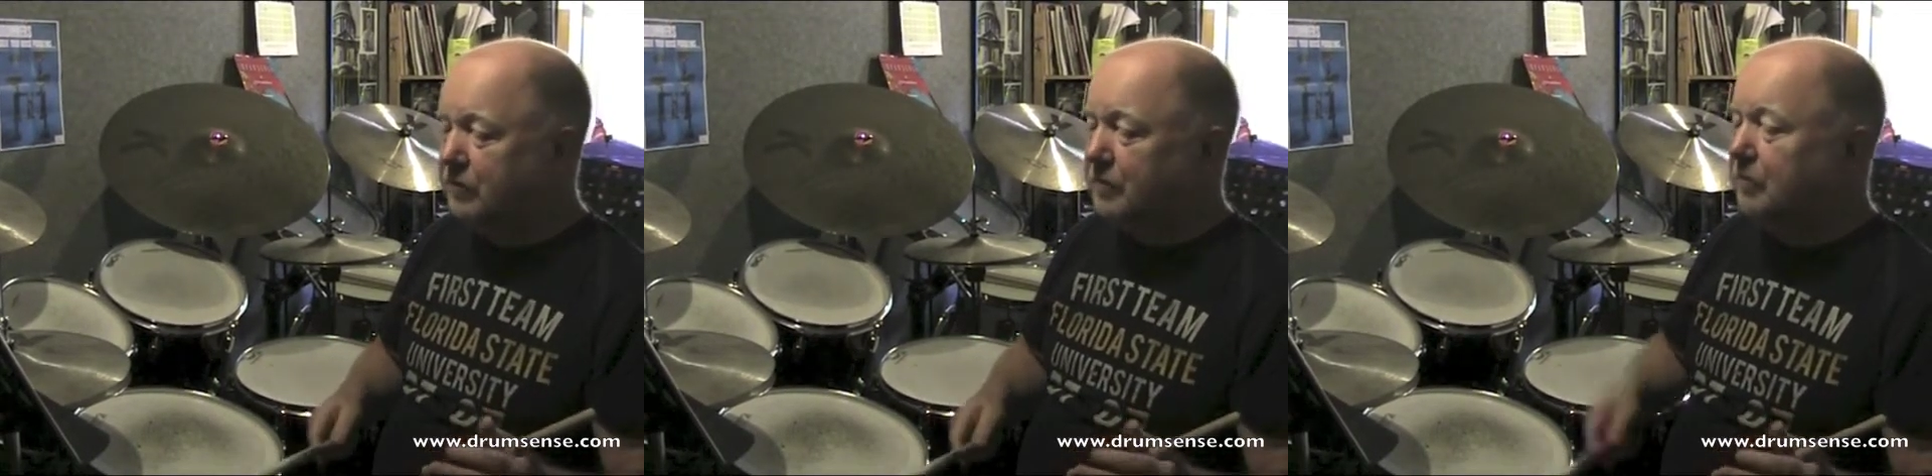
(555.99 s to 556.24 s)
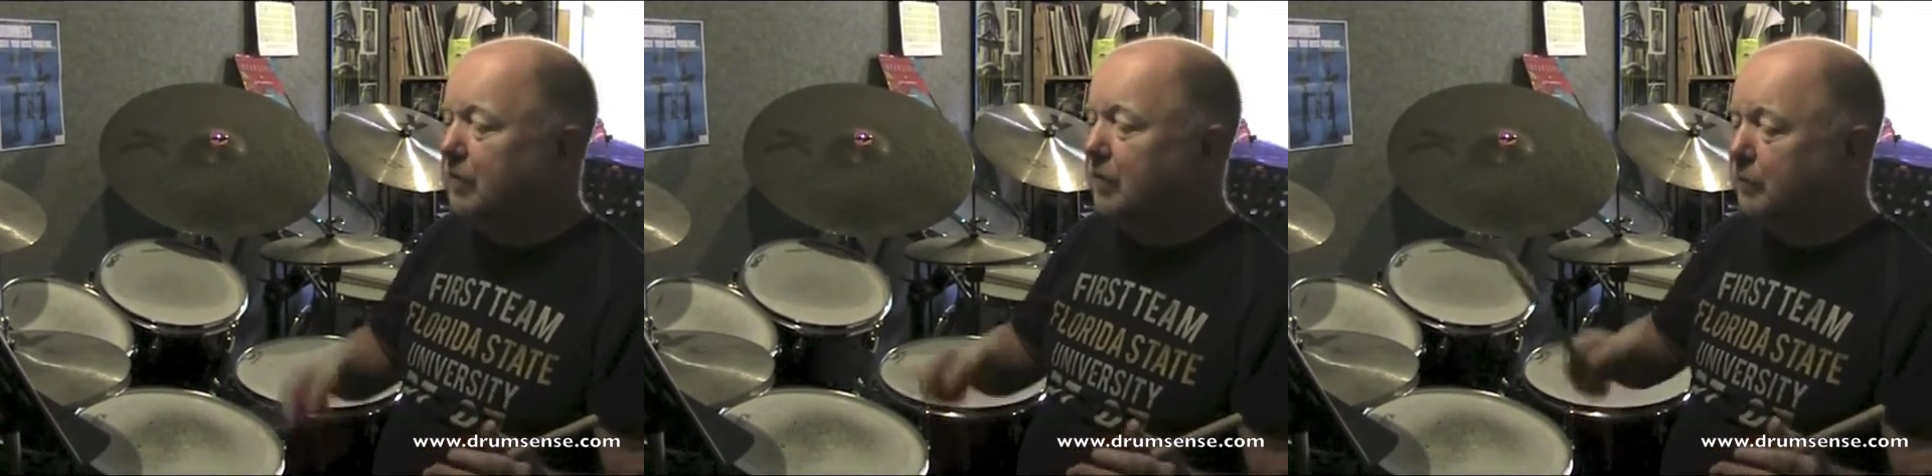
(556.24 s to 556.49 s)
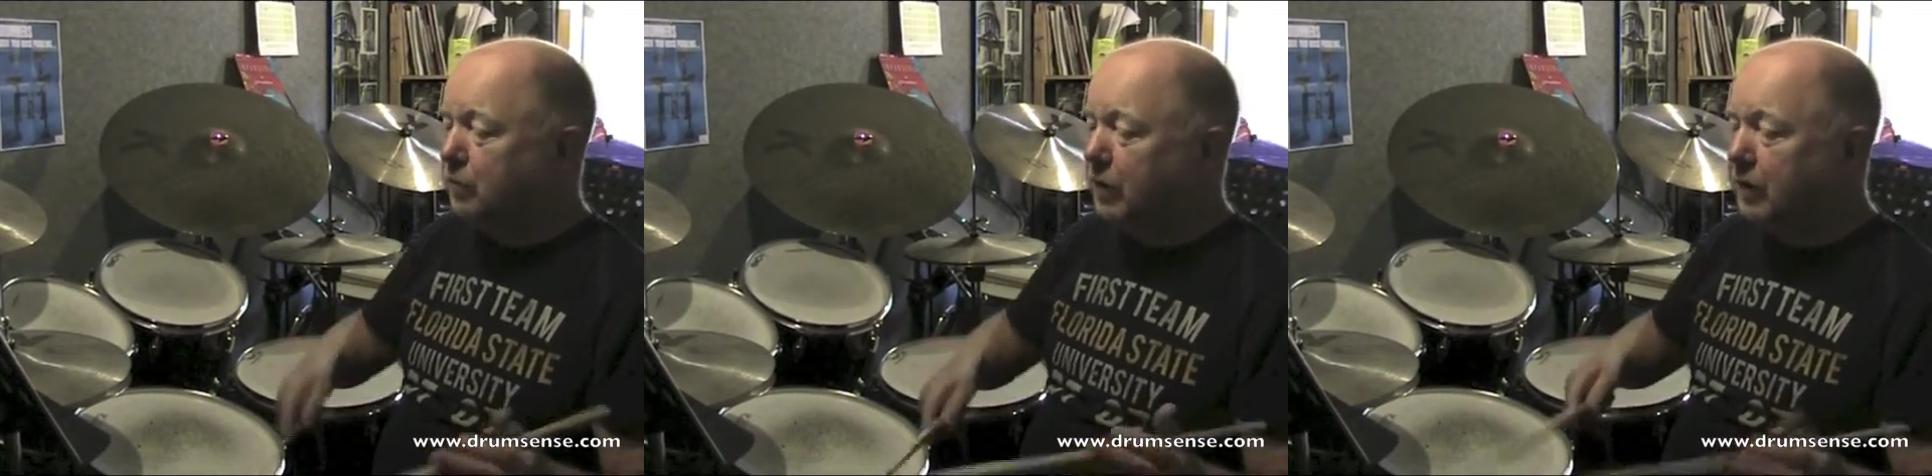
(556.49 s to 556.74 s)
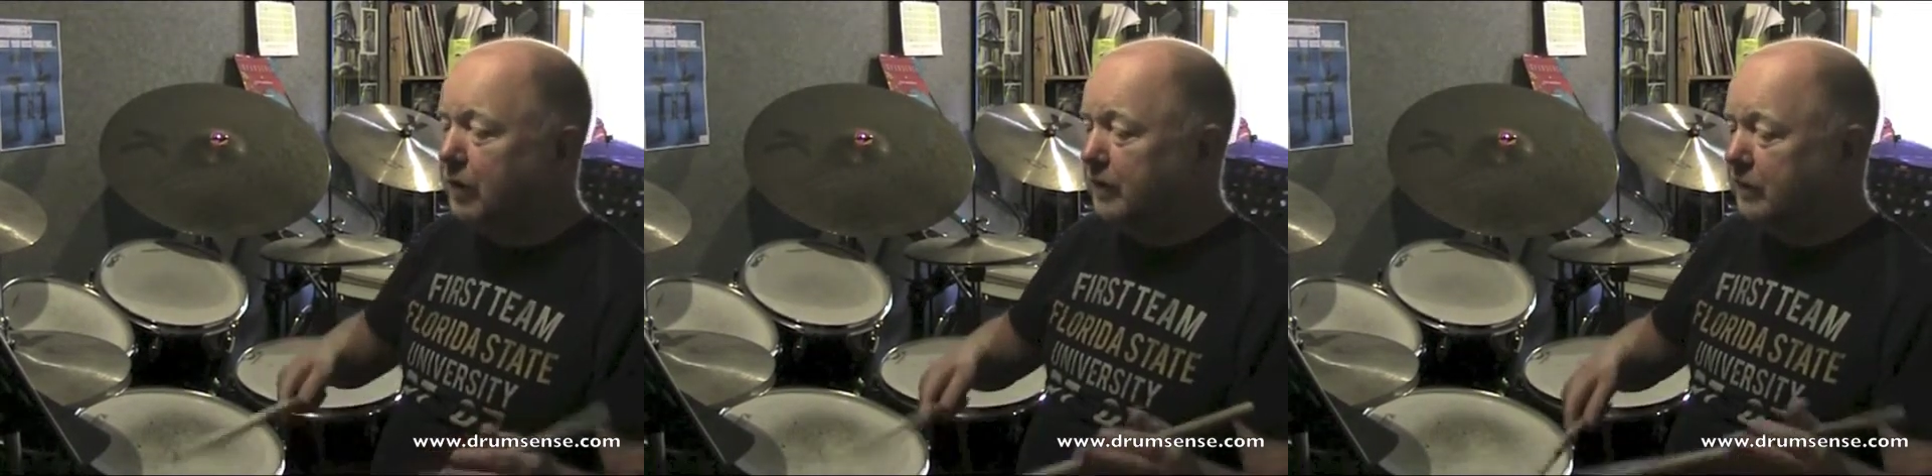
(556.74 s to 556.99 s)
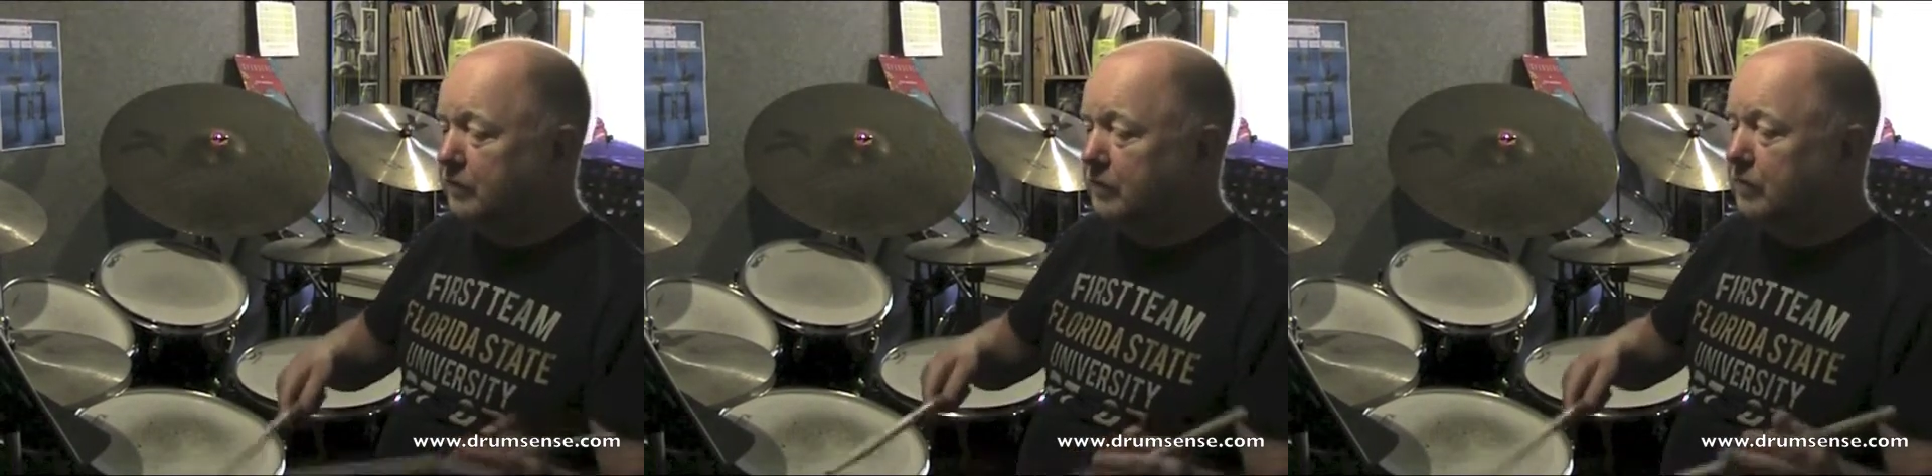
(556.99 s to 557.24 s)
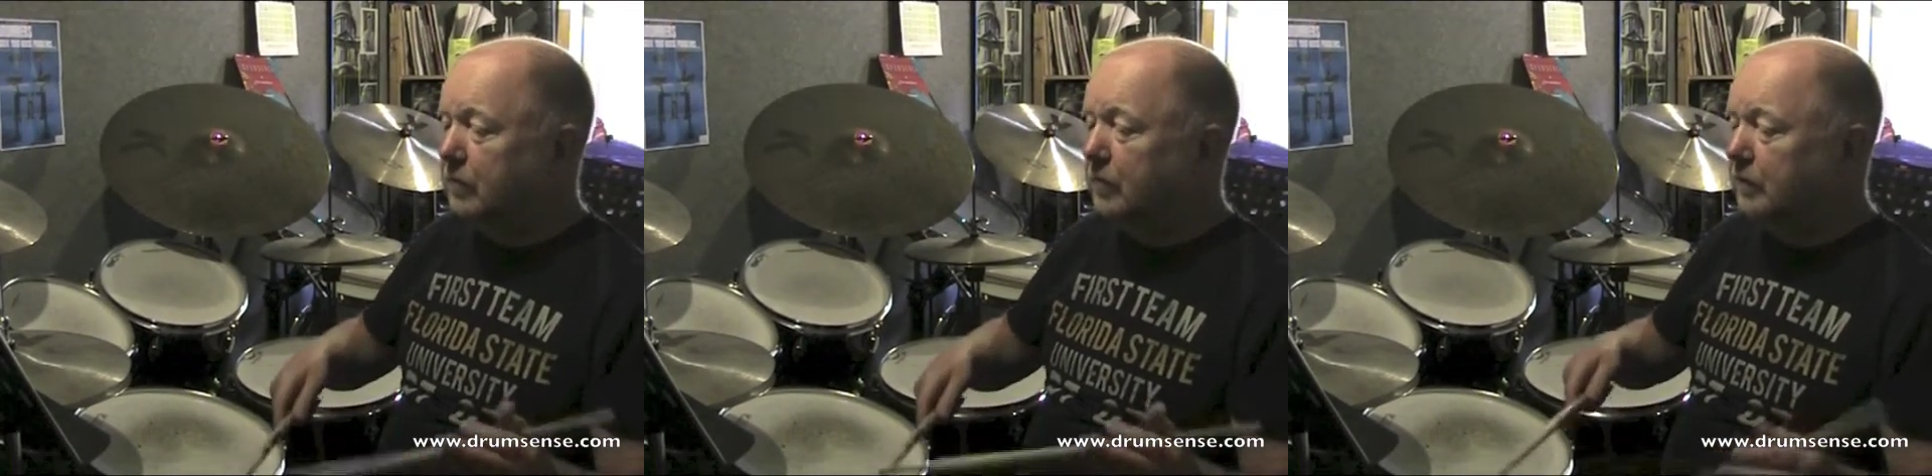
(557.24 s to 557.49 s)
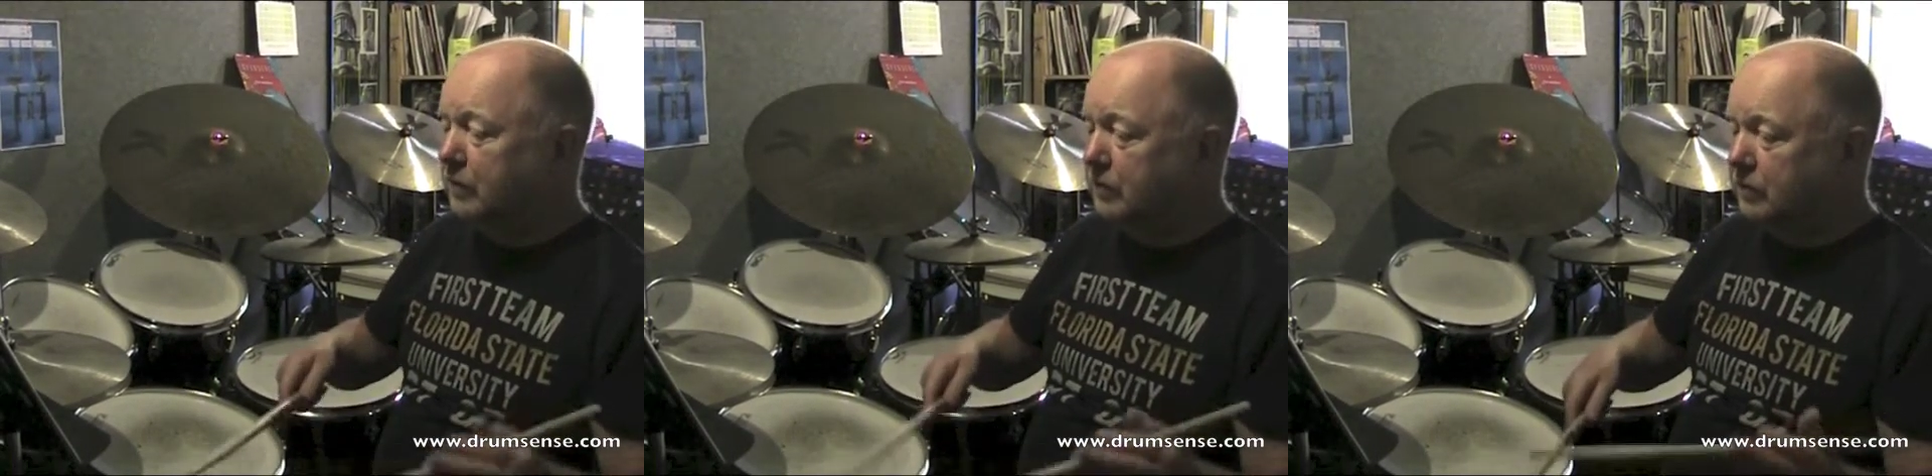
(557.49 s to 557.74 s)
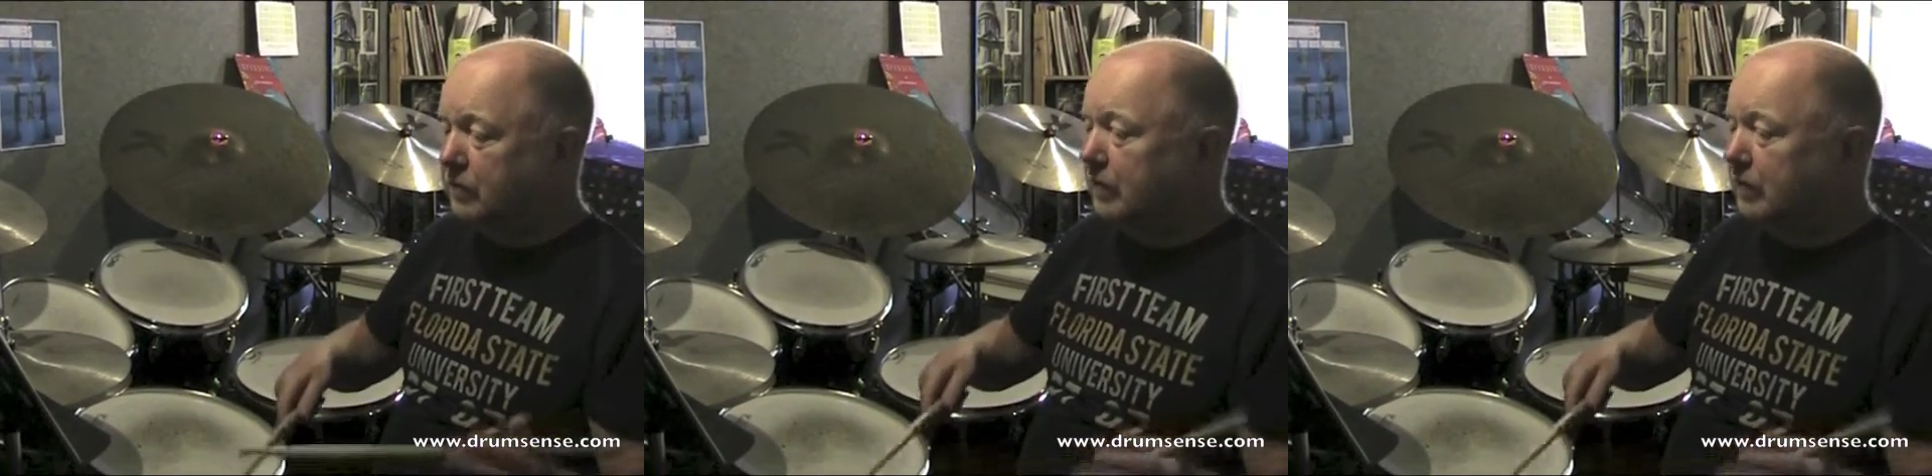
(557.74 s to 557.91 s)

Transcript: triplet says 1 and a 2 and a 3